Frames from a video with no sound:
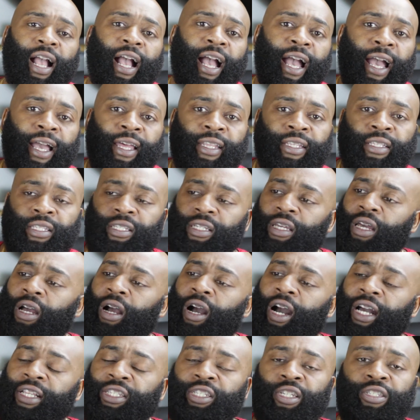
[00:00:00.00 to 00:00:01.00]
and
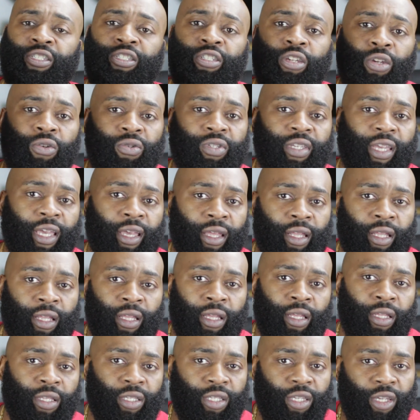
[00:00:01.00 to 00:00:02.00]
I just use it
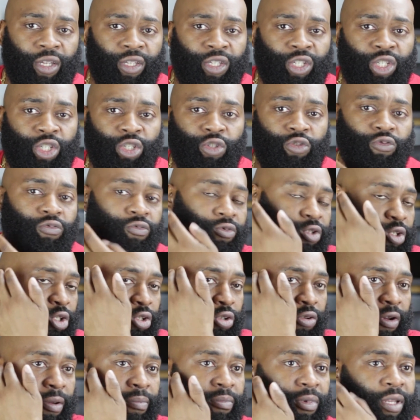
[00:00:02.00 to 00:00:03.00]
to
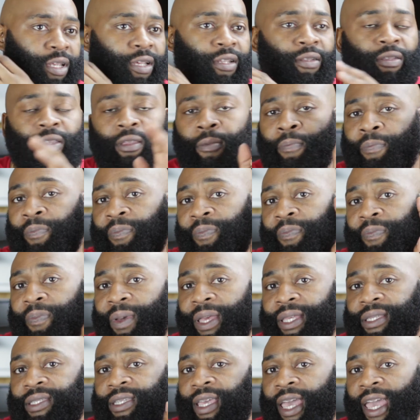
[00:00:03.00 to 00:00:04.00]
trim the
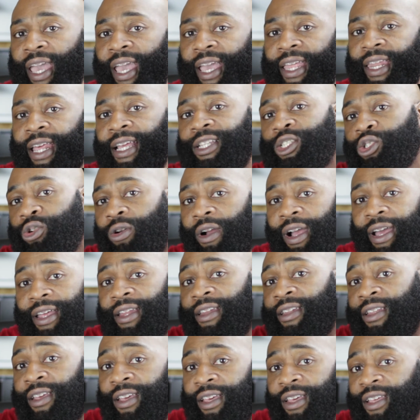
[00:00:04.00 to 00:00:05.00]
bits of hair that try
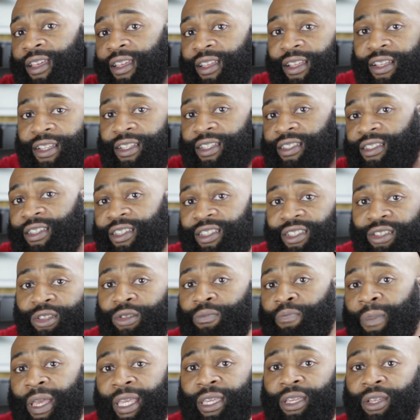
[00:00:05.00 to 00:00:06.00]
and just
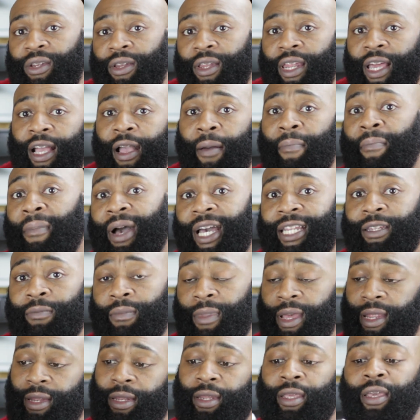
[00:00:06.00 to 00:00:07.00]
make you look like a
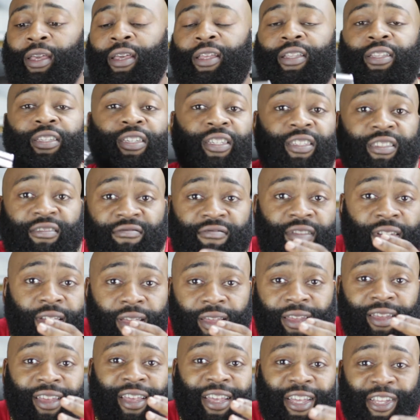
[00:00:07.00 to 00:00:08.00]
madman. Just
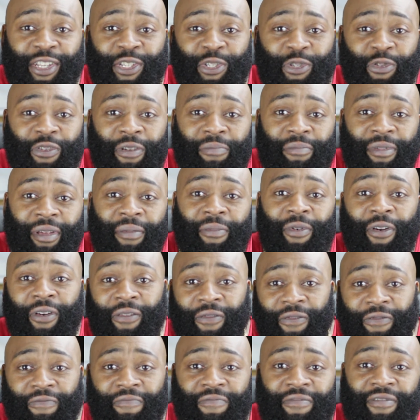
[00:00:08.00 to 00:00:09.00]
trim them
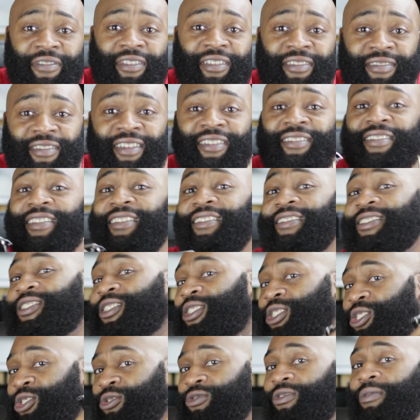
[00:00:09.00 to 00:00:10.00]
off.
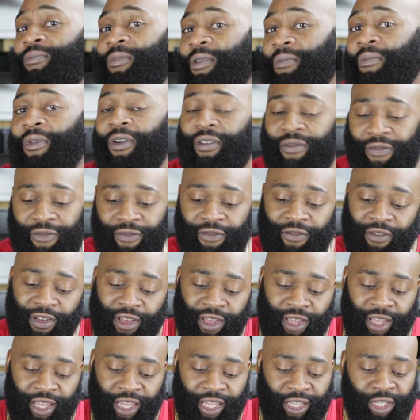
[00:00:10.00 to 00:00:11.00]
Just trim them off.
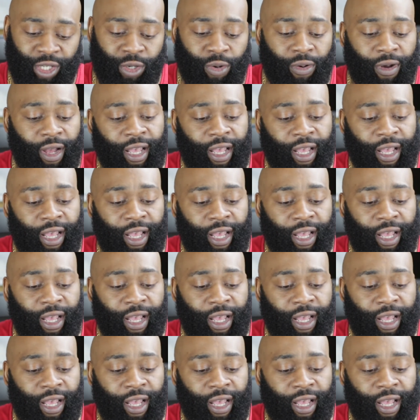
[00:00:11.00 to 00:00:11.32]
It's